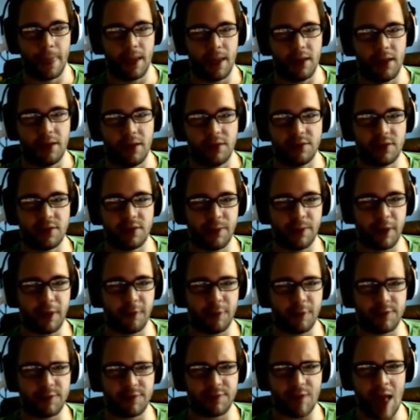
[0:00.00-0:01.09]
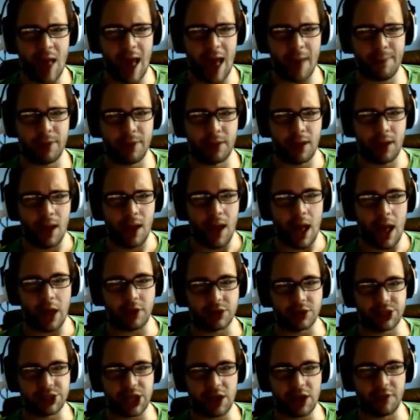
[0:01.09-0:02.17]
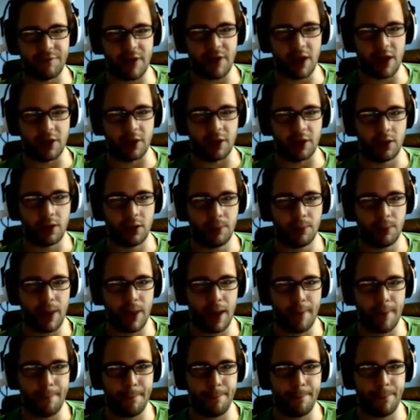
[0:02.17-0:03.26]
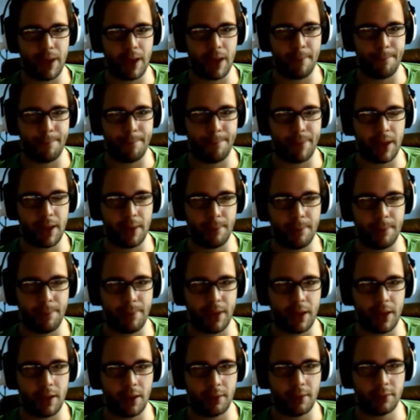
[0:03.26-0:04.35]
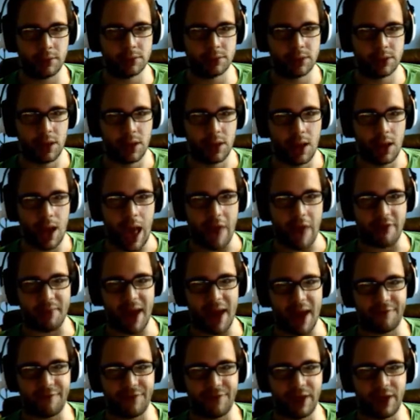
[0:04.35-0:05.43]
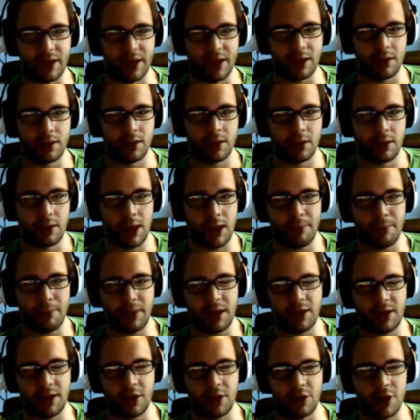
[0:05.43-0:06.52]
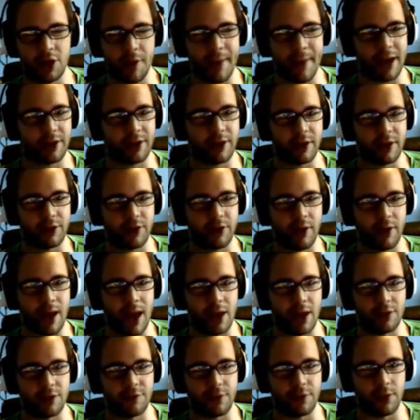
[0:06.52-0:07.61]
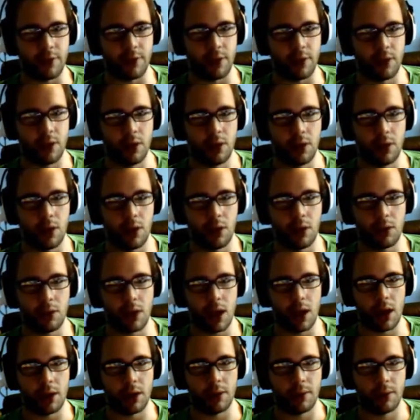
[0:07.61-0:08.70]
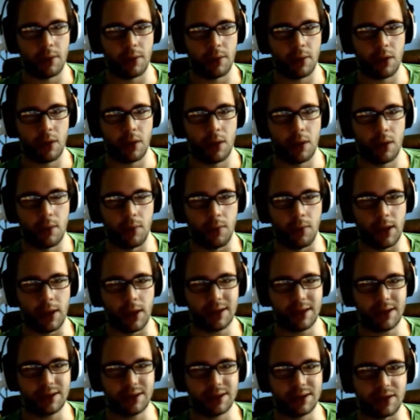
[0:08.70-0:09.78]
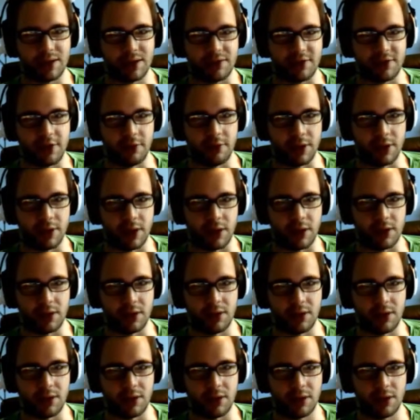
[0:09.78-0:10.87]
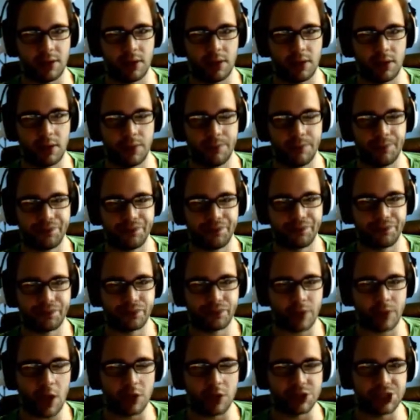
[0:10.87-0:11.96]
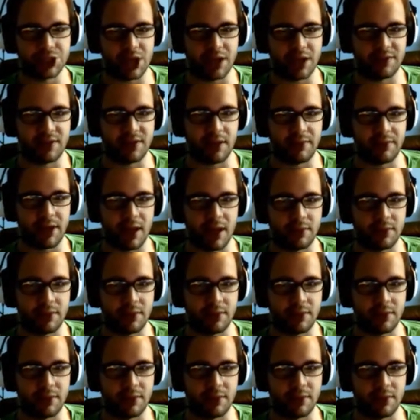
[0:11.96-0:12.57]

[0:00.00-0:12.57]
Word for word: Something must have happened. I'll go check on father bum, bum, bum, bum. I have a bad feeling. Yeah, me too. You're about to get into a house full of... Oh, God. What is going on? Oh, shit, I skipped that.